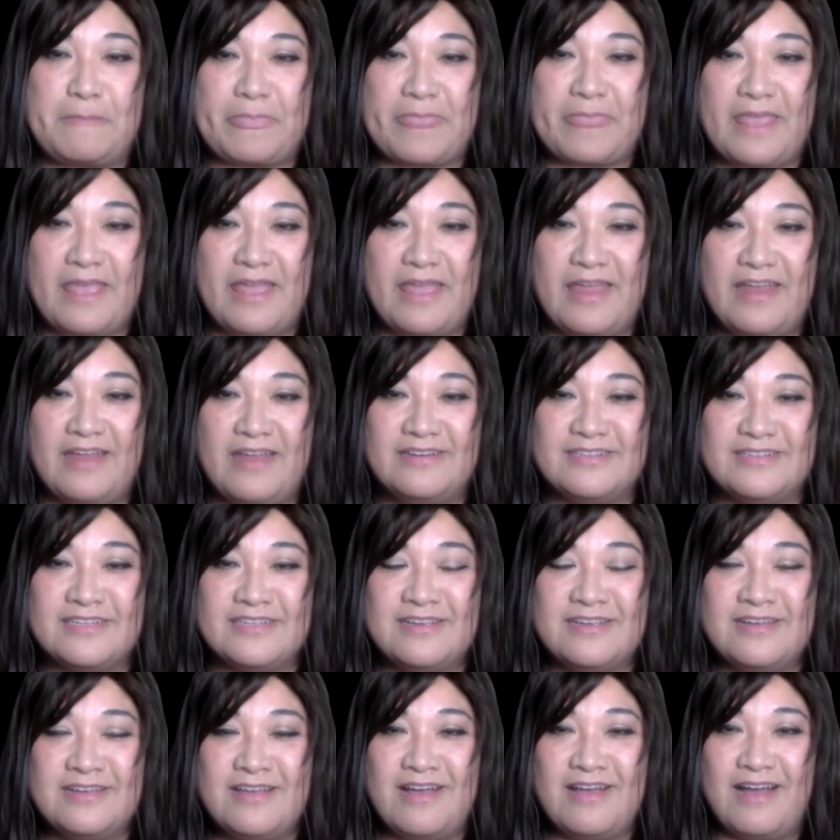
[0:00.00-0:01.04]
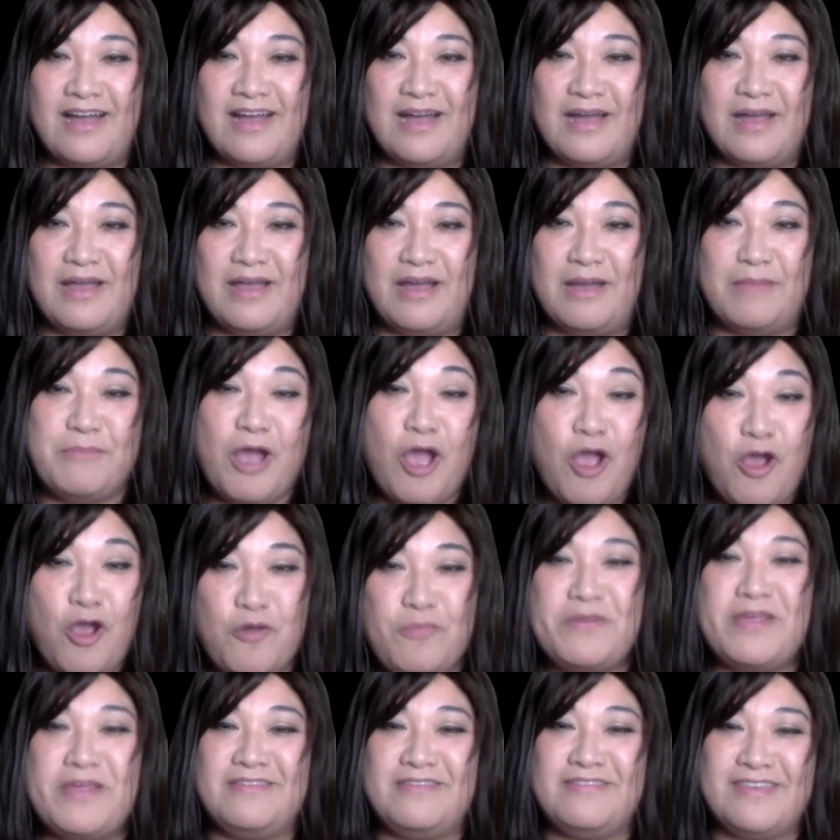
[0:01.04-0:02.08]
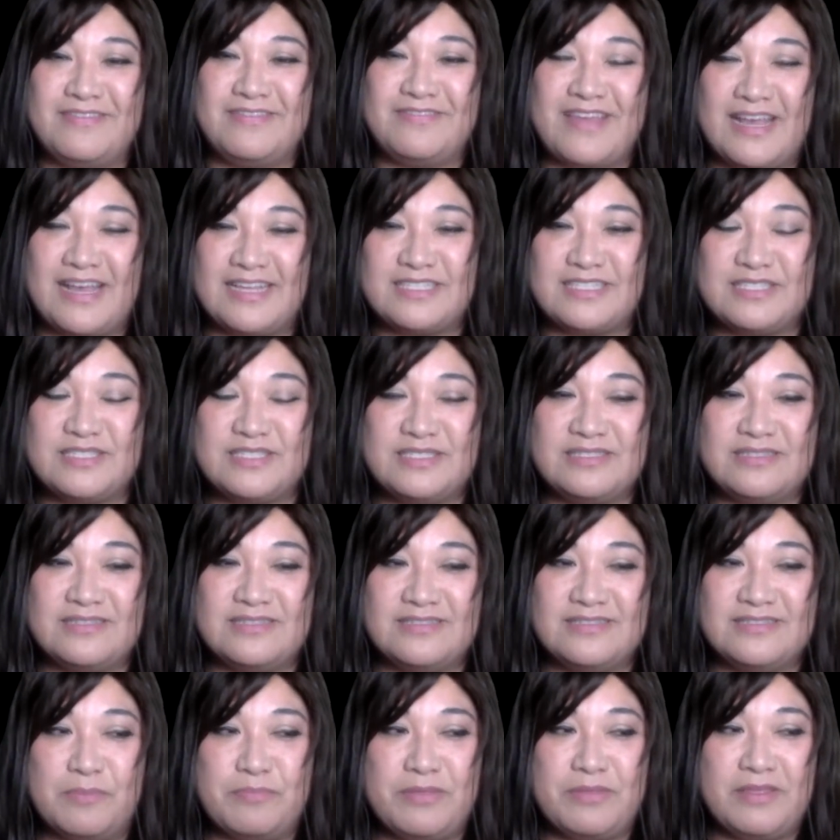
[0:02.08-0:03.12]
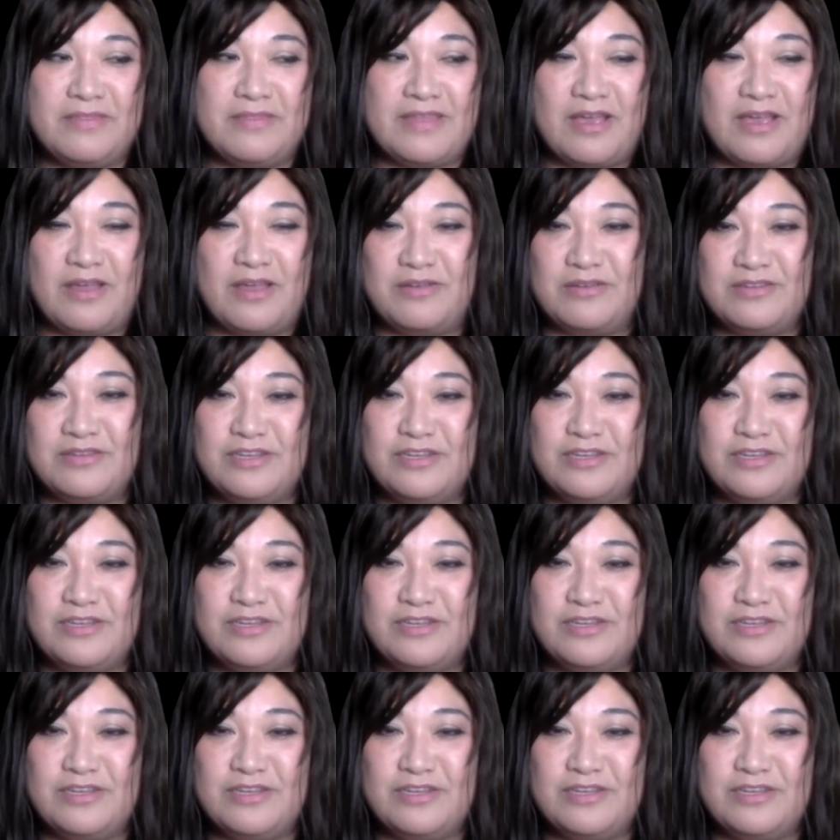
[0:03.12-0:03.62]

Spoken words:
And I'm hoping that that's something that,